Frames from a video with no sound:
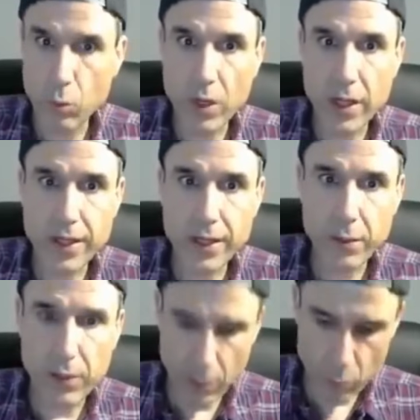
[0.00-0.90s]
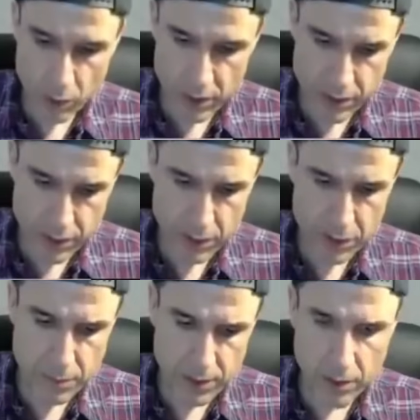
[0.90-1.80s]
Oh, I think we call it once. It
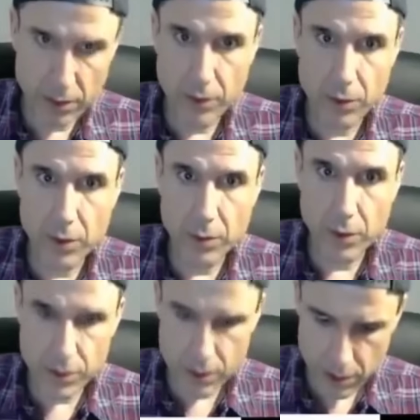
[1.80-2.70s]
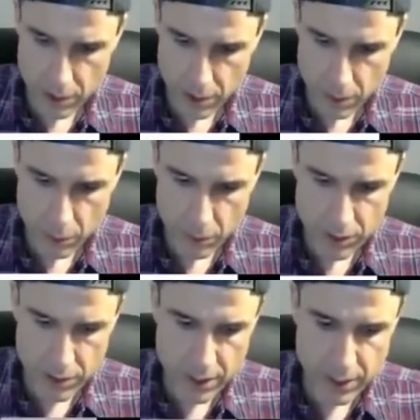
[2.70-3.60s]
used to be called do it once.
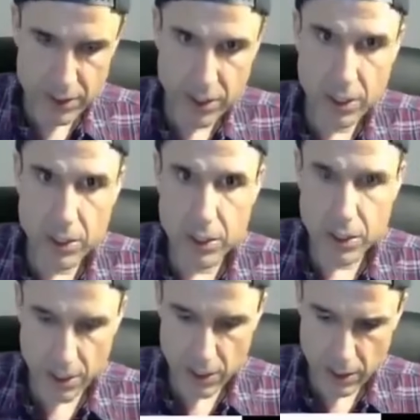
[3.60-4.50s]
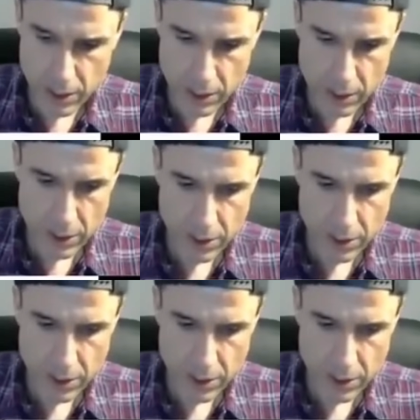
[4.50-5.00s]
Once.hc.z.